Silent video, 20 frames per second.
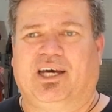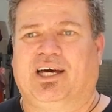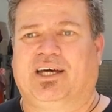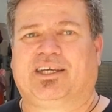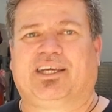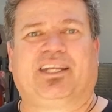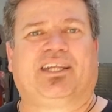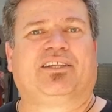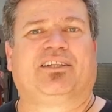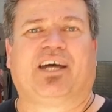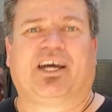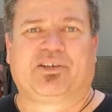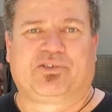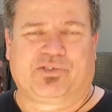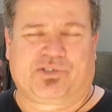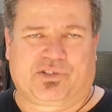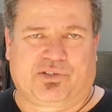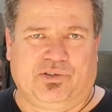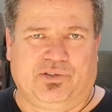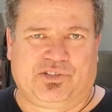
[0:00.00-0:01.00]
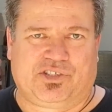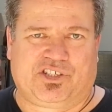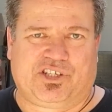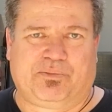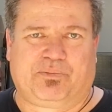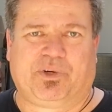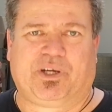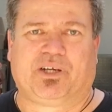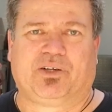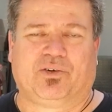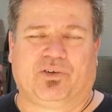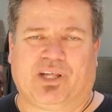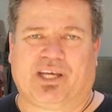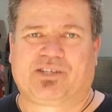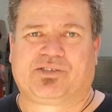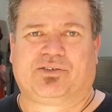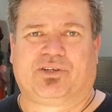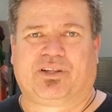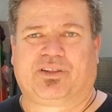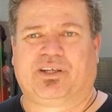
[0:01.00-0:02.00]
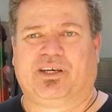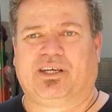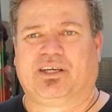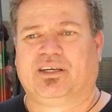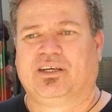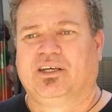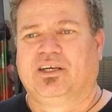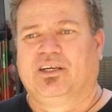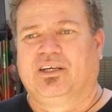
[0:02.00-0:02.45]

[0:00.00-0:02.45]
getting dangerous goods, shipping and all that sort of thing.